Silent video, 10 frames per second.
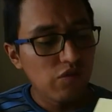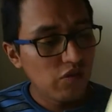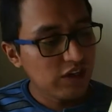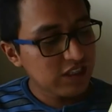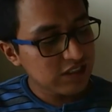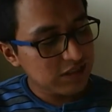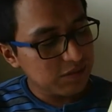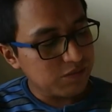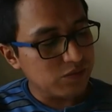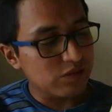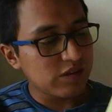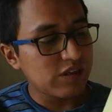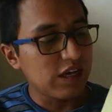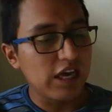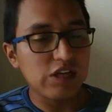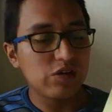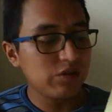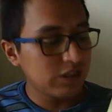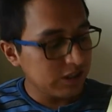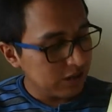For example, I'm
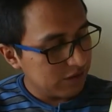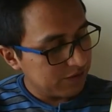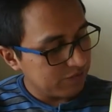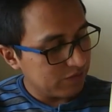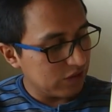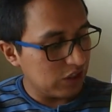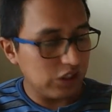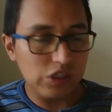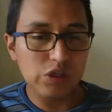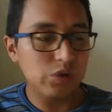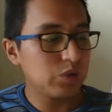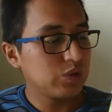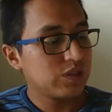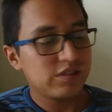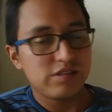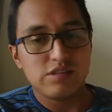gonna use